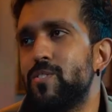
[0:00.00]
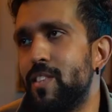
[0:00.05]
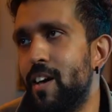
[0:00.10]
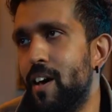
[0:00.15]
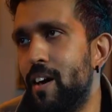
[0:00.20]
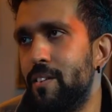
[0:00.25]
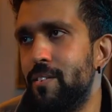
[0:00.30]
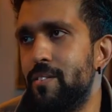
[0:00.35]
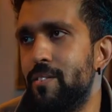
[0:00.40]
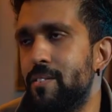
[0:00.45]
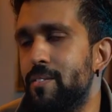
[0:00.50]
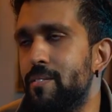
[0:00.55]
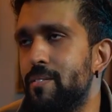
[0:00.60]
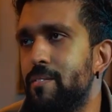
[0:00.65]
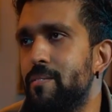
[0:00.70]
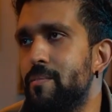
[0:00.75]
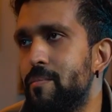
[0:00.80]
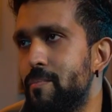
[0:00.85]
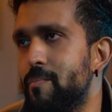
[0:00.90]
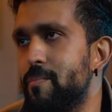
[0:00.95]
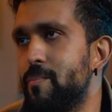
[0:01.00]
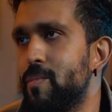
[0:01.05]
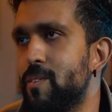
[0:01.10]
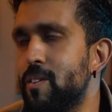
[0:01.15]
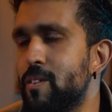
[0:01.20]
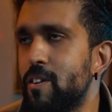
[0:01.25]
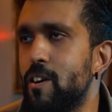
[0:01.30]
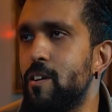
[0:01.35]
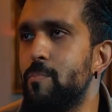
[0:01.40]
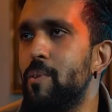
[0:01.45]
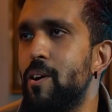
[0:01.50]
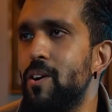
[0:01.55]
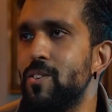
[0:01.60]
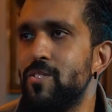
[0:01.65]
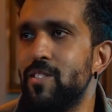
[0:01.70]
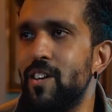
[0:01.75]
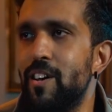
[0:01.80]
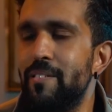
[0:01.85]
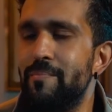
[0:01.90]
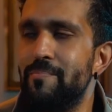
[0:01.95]
that and go
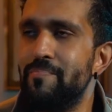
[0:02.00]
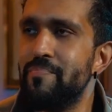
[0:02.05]
past that?